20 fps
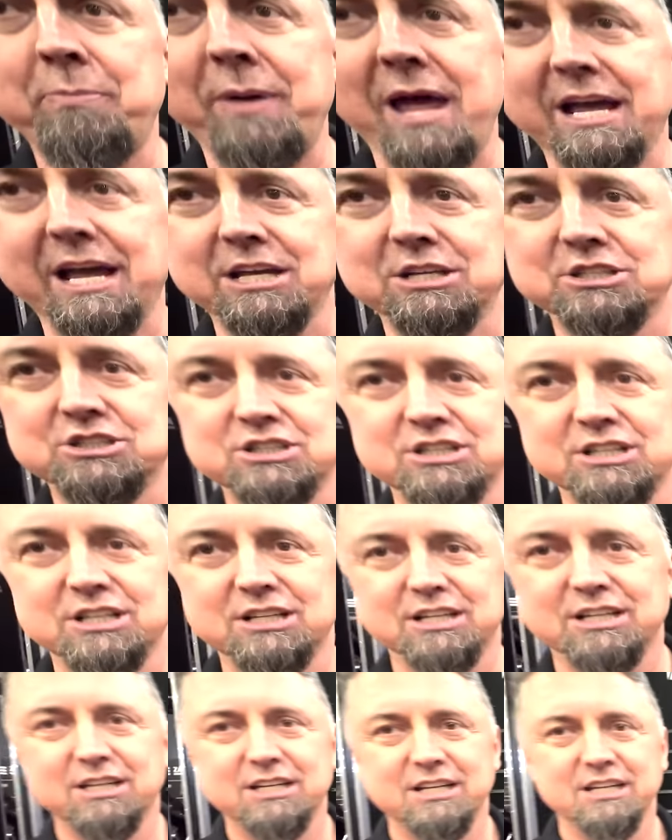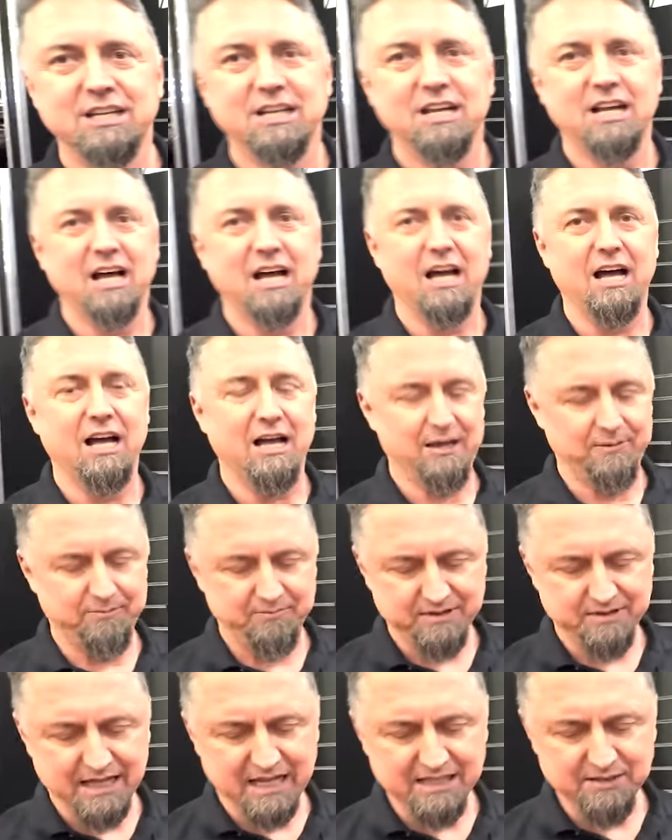package.
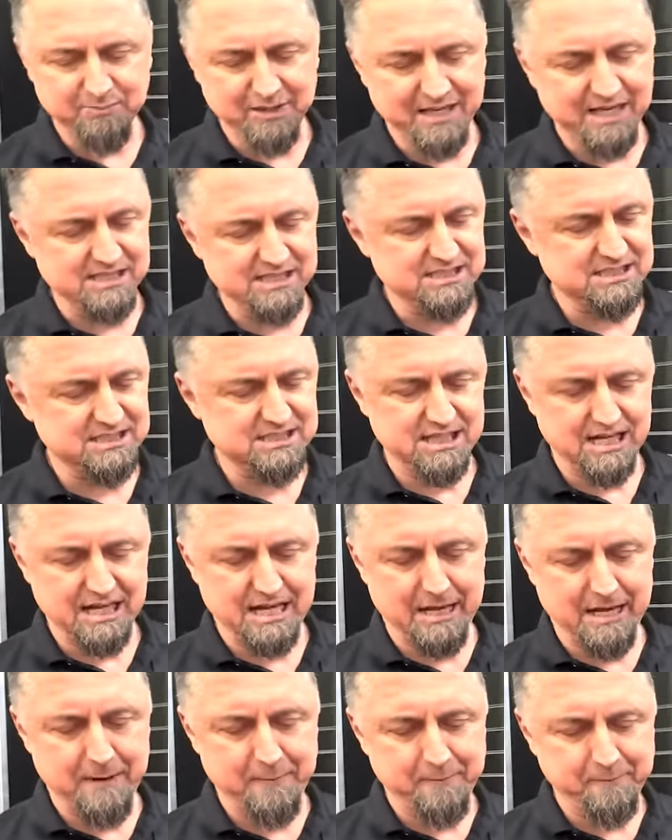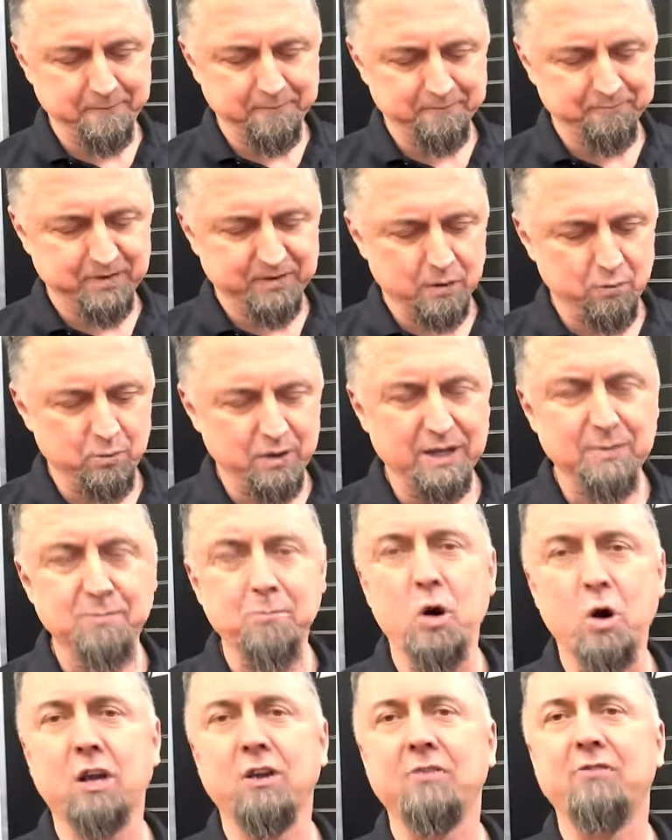That means we
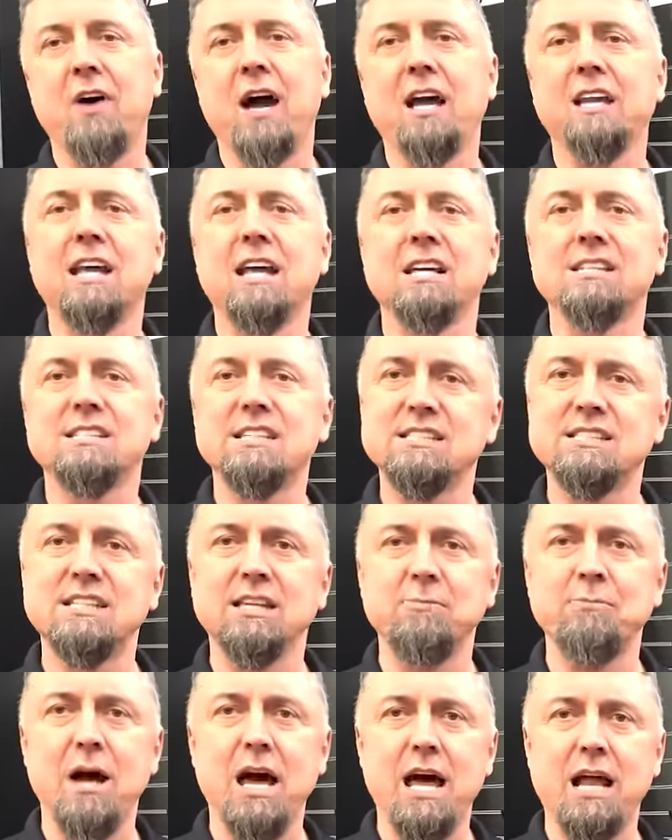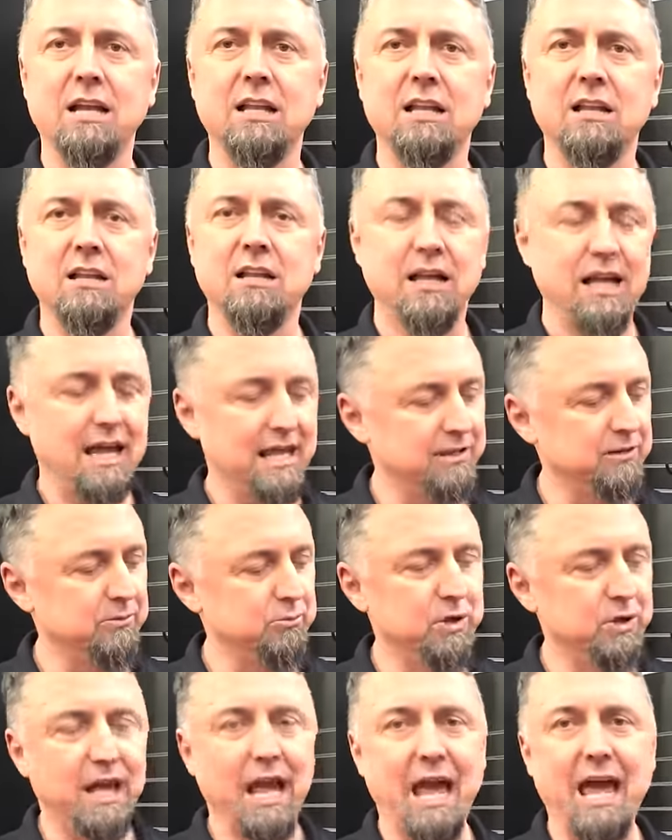modified the existing model
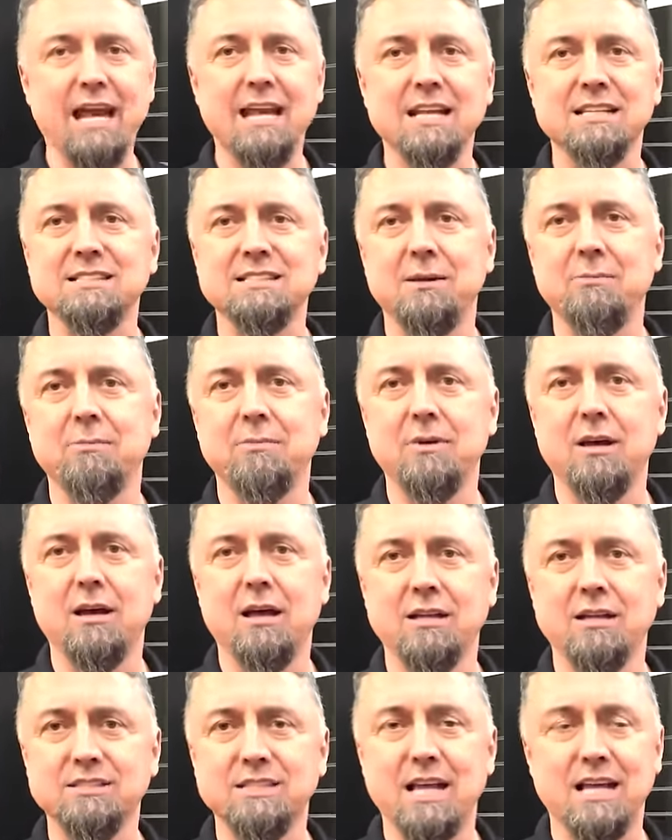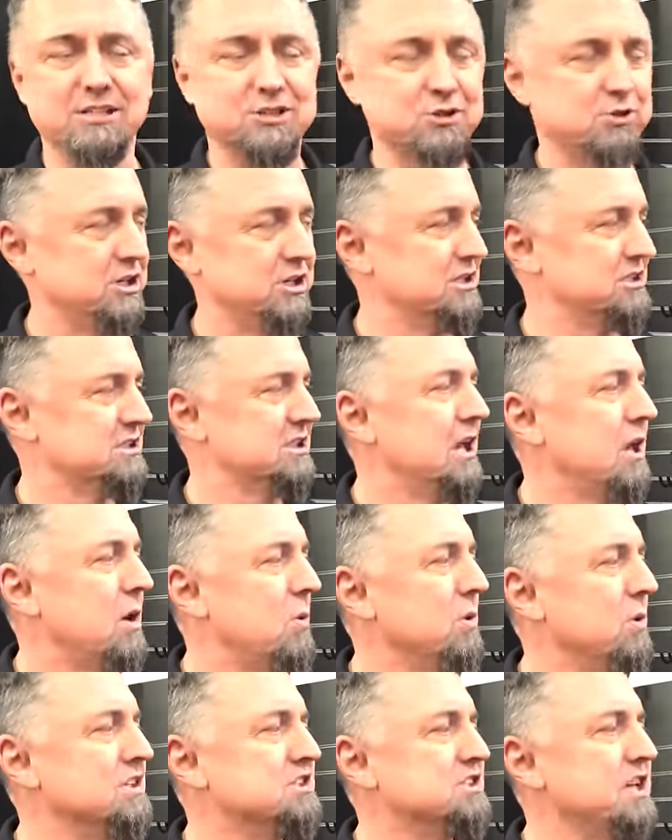and we added some accessories.
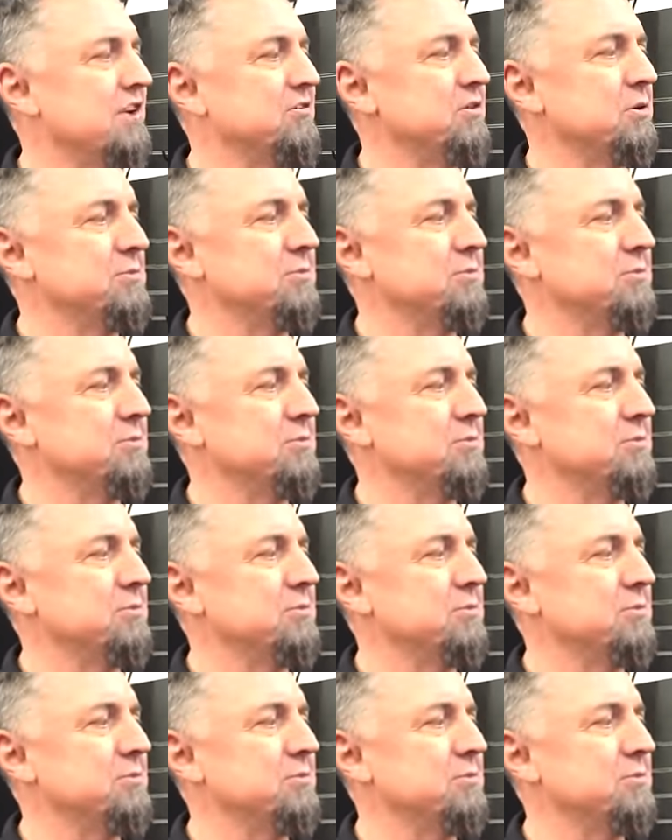We'll start from